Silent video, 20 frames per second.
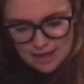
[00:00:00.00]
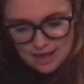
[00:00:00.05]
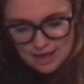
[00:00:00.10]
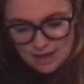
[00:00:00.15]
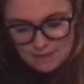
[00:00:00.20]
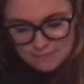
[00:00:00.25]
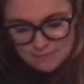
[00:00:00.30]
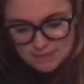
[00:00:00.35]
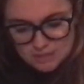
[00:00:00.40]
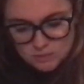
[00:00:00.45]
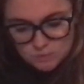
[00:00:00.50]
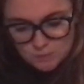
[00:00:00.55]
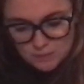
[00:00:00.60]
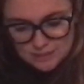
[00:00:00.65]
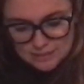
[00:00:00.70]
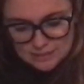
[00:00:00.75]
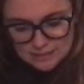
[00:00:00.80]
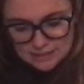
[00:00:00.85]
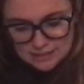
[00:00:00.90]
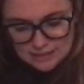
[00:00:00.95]
This
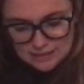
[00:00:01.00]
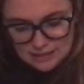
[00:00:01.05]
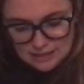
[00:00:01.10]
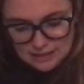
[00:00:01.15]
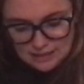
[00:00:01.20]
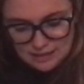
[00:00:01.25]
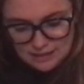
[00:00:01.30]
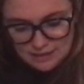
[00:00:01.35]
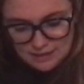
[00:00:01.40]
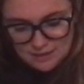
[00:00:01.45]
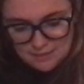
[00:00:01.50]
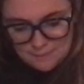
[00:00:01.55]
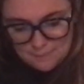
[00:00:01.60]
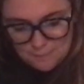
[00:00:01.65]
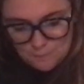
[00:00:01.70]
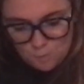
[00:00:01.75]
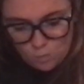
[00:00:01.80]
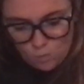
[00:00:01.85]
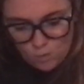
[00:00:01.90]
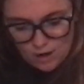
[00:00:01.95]
West Key
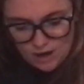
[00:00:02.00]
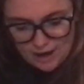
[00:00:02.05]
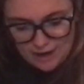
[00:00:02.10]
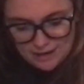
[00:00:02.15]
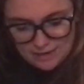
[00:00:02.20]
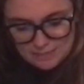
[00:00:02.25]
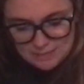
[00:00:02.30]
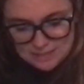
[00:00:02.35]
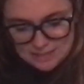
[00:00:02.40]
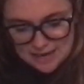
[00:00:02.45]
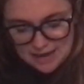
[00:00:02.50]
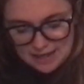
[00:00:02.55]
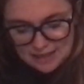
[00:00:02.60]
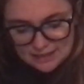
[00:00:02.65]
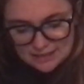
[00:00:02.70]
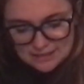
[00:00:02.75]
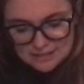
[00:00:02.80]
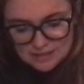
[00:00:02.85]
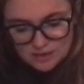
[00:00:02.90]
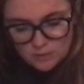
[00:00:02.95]
wine metallic
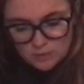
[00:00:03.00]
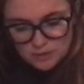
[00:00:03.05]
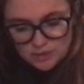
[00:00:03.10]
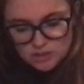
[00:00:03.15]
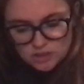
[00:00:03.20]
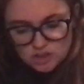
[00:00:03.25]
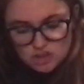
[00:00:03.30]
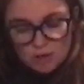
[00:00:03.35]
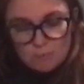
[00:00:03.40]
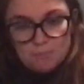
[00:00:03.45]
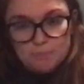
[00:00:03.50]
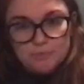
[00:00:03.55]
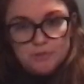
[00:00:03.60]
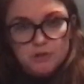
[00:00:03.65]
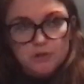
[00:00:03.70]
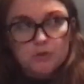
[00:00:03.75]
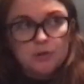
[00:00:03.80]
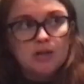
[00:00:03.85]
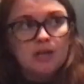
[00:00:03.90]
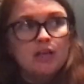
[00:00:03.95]
sequin
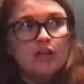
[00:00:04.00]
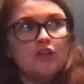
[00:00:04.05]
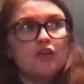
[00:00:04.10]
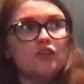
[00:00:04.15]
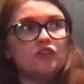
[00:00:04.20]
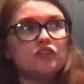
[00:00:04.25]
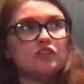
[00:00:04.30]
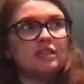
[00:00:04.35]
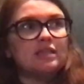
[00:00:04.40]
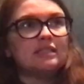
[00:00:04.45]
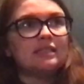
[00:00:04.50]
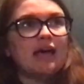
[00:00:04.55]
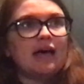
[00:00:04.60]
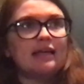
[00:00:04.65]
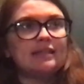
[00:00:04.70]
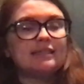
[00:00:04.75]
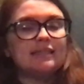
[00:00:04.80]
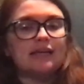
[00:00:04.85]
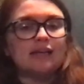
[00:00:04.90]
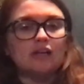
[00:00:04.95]
jumpsuit. So this
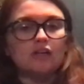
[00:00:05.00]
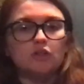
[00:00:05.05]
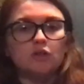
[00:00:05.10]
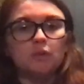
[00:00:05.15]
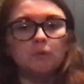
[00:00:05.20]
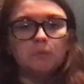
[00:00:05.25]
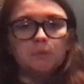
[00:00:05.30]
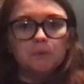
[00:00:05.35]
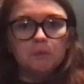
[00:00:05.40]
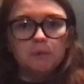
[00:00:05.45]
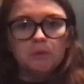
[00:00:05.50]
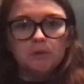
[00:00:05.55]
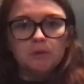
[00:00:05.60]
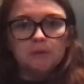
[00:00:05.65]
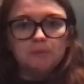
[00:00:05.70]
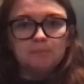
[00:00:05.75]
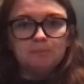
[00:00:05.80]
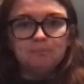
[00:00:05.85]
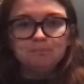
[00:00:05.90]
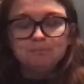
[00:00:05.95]
has like a
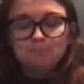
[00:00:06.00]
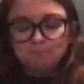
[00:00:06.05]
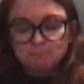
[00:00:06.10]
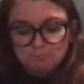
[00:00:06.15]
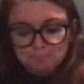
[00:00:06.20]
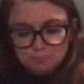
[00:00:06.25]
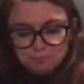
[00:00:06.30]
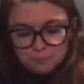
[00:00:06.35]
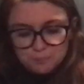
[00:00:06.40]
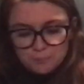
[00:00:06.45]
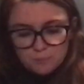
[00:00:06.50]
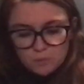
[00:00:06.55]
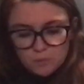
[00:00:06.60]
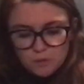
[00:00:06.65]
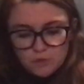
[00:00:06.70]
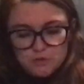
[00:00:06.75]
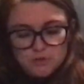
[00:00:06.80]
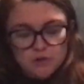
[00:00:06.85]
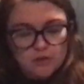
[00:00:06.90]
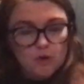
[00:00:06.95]
cool,
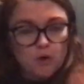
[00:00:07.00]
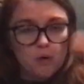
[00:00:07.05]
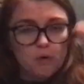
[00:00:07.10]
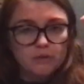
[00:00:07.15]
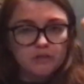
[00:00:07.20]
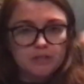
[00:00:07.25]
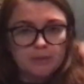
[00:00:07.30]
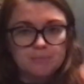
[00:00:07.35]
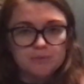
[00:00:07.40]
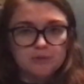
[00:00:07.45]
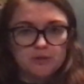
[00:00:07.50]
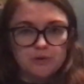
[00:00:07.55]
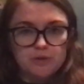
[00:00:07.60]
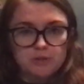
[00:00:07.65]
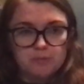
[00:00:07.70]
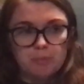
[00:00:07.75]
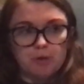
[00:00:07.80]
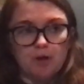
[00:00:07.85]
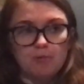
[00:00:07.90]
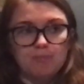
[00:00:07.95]
so the whole jumpsuit is
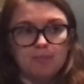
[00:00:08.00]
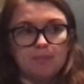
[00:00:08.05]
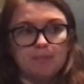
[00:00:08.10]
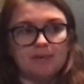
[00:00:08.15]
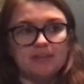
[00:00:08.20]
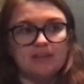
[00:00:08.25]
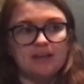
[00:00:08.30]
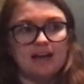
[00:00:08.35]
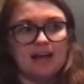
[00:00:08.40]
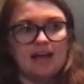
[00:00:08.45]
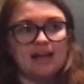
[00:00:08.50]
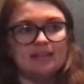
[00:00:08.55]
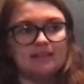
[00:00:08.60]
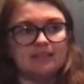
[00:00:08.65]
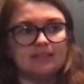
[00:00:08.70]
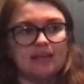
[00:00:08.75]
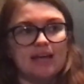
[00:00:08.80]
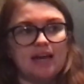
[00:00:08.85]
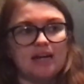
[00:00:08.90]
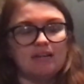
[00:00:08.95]
purple, but then it has
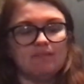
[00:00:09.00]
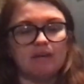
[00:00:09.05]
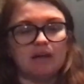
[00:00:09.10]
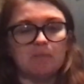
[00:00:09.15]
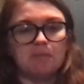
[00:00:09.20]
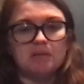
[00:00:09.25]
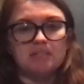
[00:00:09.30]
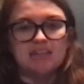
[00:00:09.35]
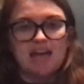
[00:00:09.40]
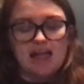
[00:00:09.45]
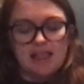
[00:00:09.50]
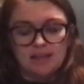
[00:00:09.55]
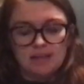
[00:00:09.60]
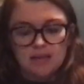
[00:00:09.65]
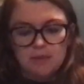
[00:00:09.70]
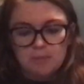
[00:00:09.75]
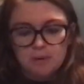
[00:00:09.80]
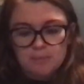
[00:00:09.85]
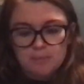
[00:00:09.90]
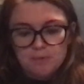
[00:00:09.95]
kind of like a
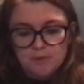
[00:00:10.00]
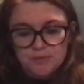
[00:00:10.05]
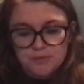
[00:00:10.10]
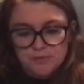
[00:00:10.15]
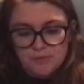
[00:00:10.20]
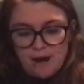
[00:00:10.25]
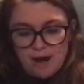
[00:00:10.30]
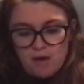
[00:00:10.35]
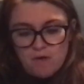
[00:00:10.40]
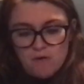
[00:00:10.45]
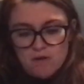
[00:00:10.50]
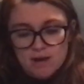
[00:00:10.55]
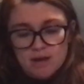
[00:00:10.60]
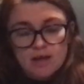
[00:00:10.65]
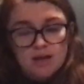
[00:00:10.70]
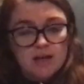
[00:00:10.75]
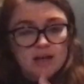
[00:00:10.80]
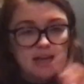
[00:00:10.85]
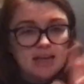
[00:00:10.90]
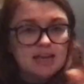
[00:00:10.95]
metallic-y purple throughout
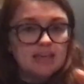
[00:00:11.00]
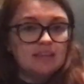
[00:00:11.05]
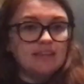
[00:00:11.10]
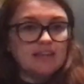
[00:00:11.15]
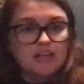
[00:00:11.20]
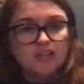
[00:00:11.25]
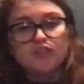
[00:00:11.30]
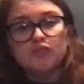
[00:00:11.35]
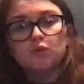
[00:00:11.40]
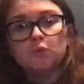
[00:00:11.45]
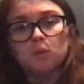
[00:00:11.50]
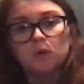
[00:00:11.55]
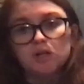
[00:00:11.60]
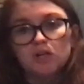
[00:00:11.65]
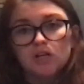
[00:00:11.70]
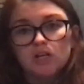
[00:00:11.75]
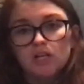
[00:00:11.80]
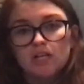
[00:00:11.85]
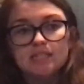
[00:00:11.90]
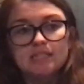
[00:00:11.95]
in like
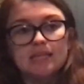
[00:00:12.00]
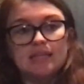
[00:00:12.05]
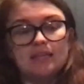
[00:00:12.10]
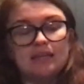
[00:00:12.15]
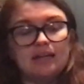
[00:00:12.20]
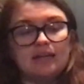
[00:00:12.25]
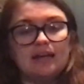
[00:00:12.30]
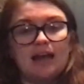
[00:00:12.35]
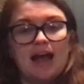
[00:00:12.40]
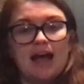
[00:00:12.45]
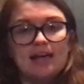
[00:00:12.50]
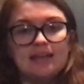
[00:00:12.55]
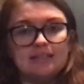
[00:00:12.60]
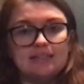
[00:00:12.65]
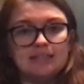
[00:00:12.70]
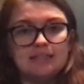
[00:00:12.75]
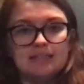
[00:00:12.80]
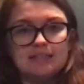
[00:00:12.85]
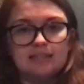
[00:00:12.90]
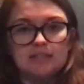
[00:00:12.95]
swirls, and then it has
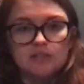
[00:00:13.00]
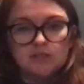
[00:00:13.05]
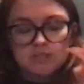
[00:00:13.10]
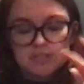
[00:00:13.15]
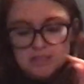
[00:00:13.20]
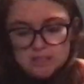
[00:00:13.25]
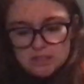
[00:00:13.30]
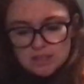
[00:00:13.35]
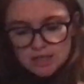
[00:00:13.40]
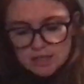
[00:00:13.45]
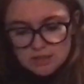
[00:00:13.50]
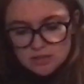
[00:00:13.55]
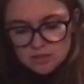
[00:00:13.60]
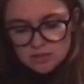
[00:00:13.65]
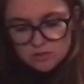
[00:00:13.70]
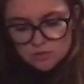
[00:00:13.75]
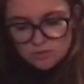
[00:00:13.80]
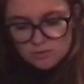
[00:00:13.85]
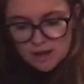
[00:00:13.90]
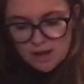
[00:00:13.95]
these little studs
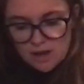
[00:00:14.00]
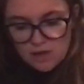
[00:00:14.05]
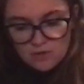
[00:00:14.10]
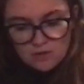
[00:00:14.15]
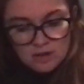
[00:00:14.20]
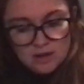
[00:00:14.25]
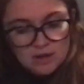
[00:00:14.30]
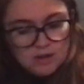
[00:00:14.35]
throughout.